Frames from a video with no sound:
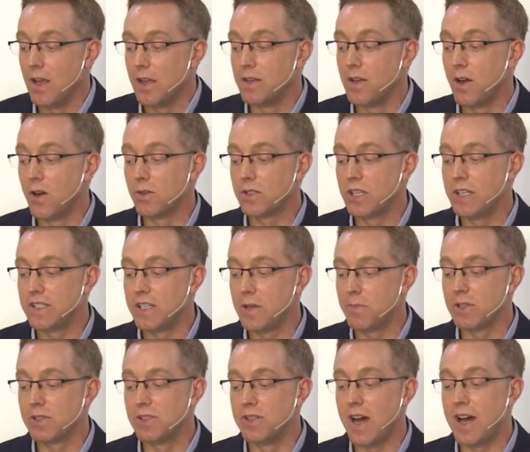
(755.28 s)
No,
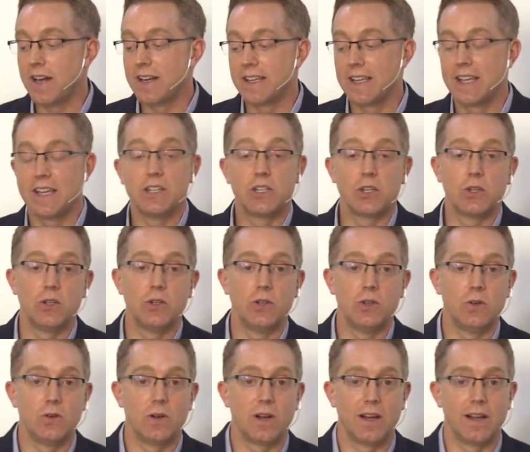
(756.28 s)
TTIP is not akin
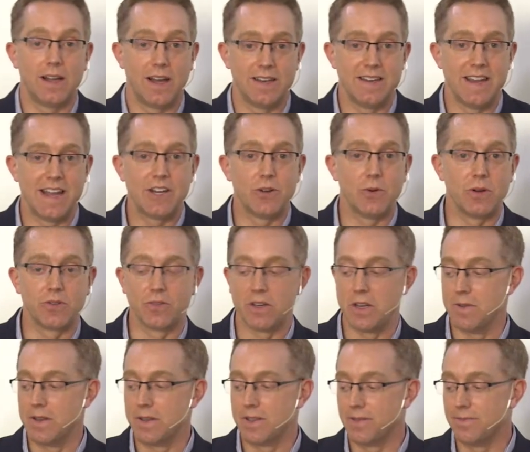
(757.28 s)
to a NATO
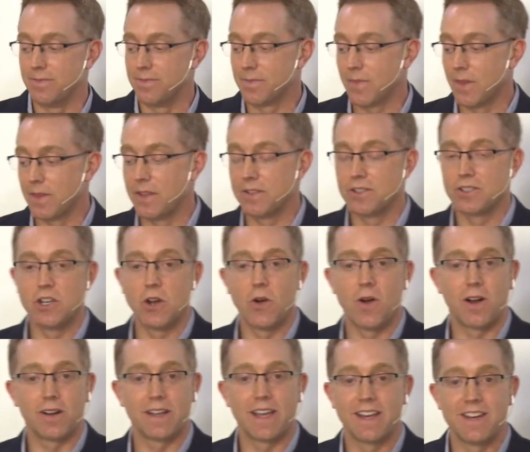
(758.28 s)
agreement. There's
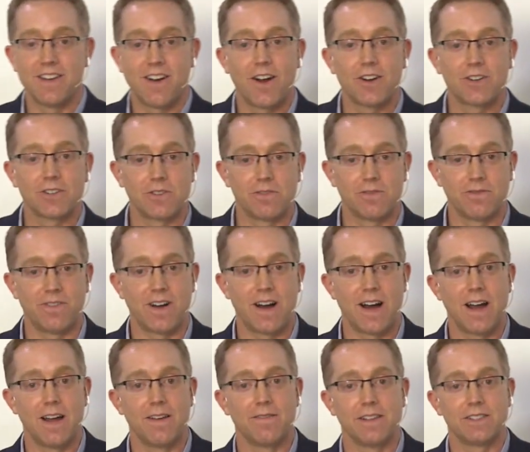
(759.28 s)
no hidden Article
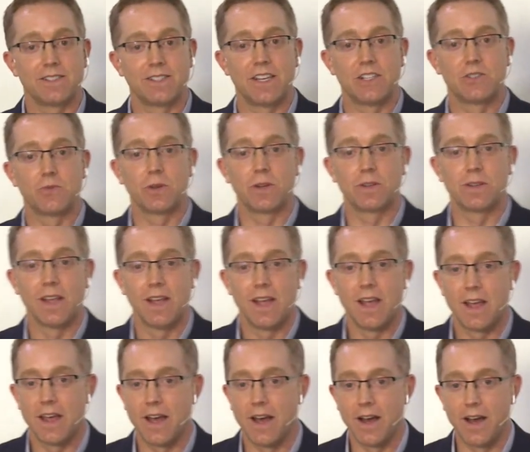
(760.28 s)
5 that says
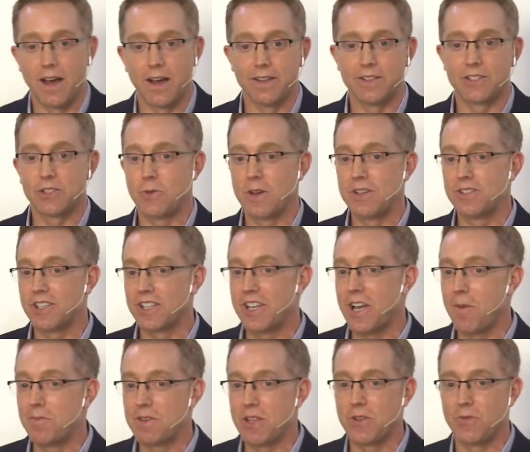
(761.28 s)
uh, the Sweden should
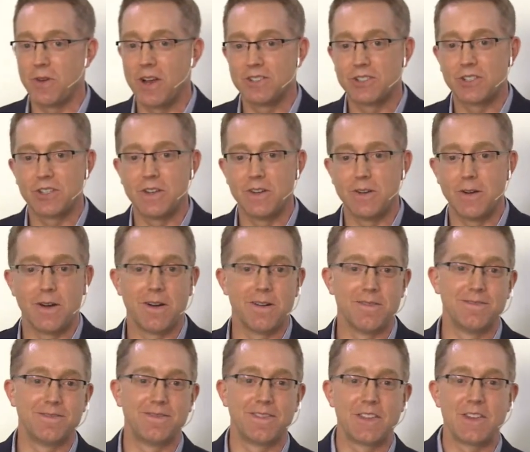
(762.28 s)
come to the rescue
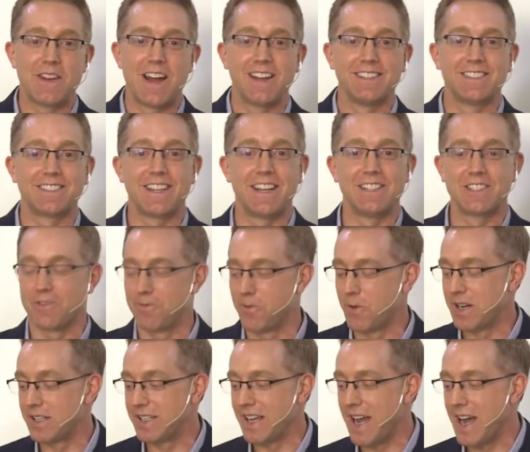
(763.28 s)
of the United States if
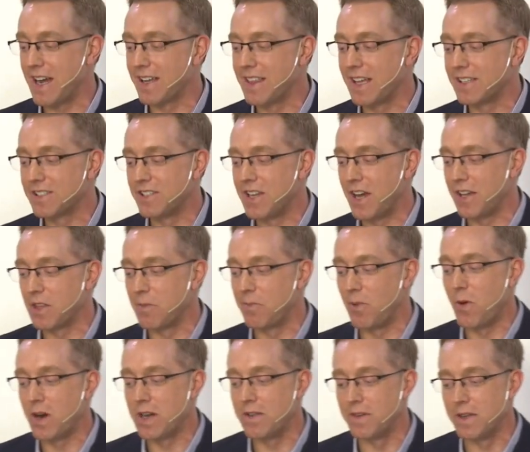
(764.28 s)
we're attacked. That's not the
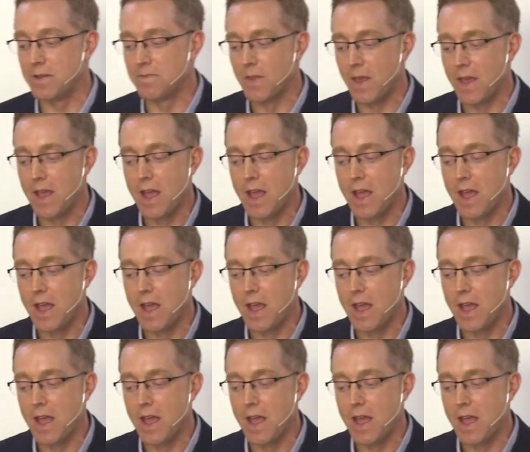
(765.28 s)
point of it.